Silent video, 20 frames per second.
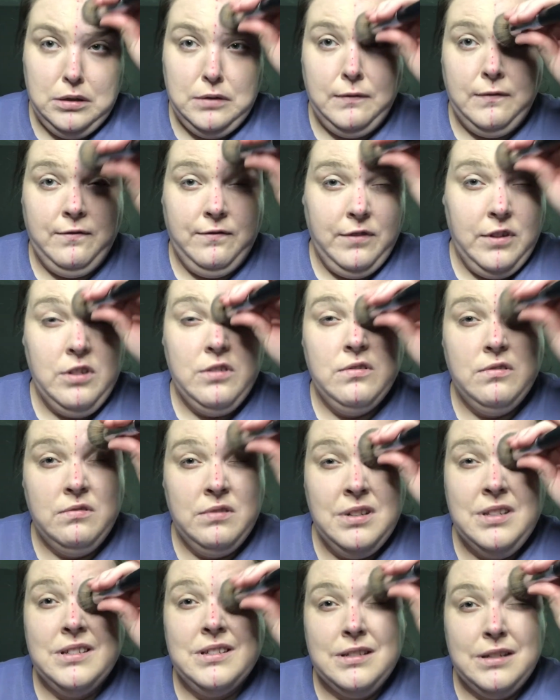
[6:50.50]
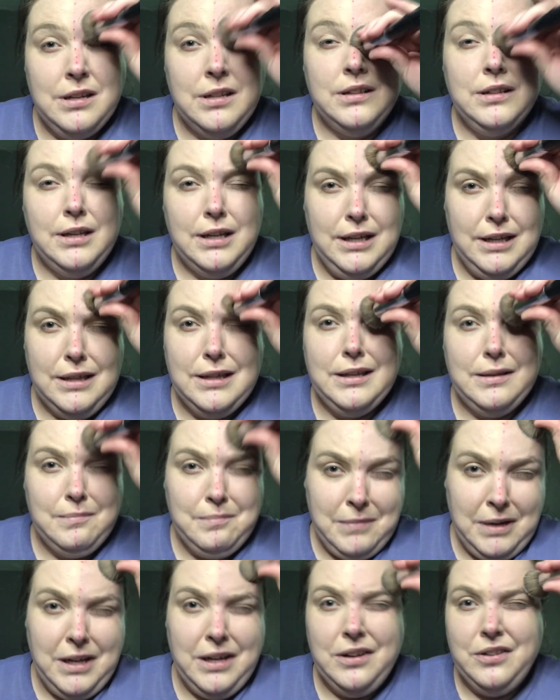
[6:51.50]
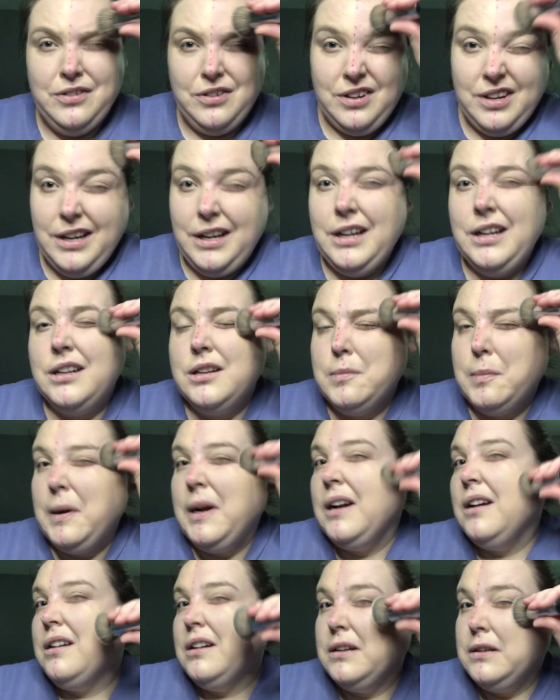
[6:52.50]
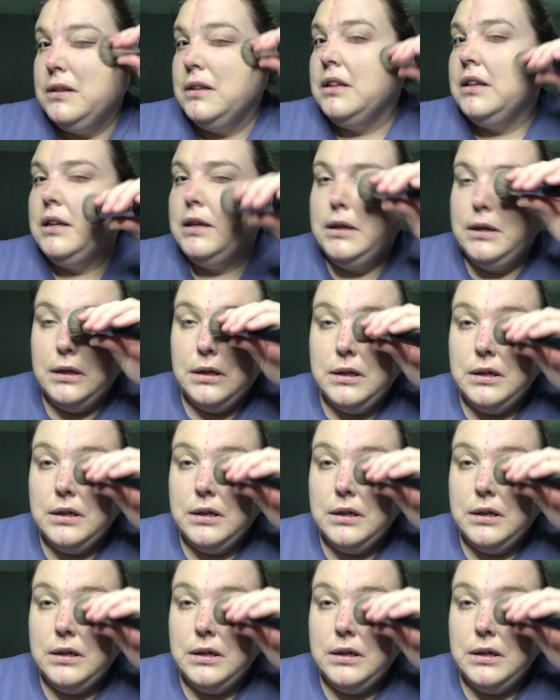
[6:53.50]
phone does not like my other hand apparently,